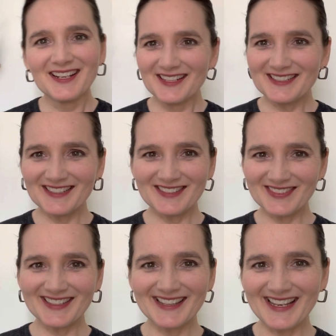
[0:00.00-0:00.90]
didn't
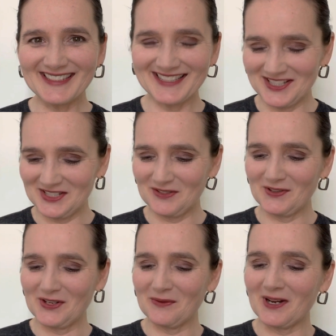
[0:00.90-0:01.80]
read that sentence
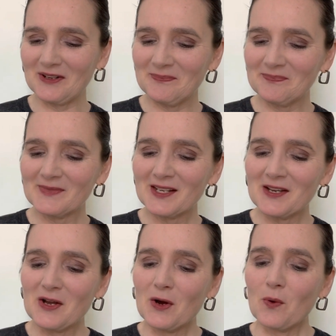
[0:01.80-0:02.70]
very well.
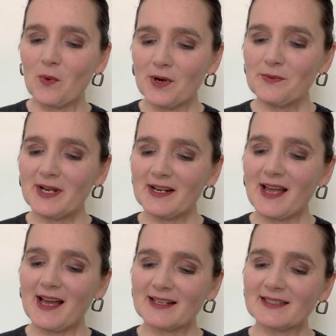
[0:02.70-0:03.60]
One way to
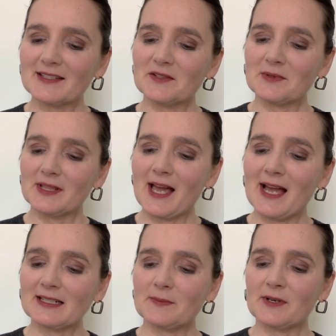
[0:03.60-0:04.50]
access a
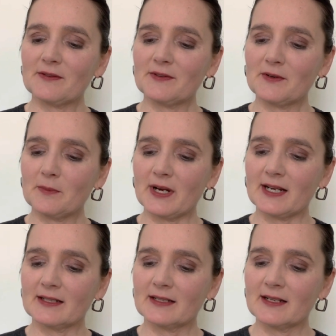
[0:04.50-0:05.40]
relaxed part of your
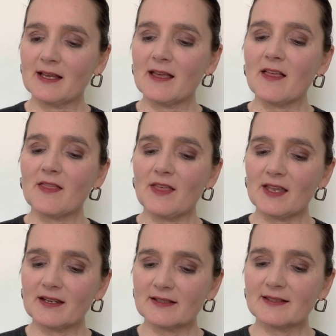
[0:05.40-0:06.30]
brain
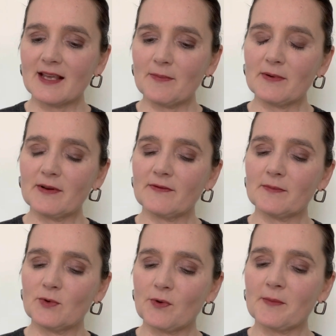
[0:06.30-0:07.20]
that is separate
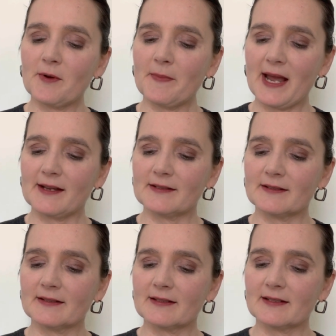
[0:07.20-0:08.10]
from normal
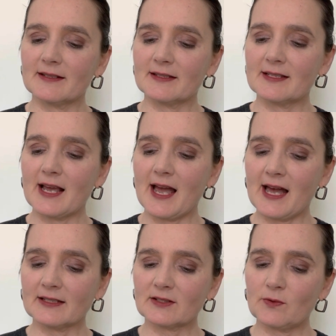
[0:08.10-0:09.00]
patterns is to
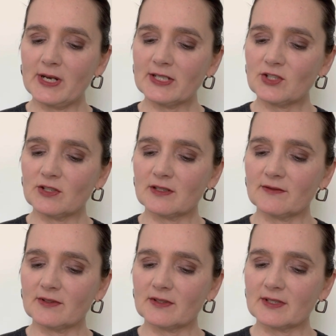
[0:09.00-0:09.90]
ask questions
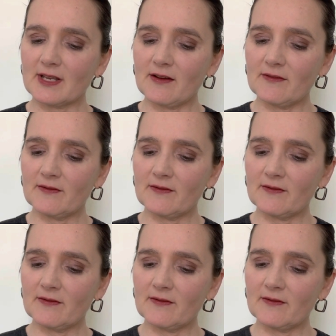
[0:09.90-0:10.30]
of yourself.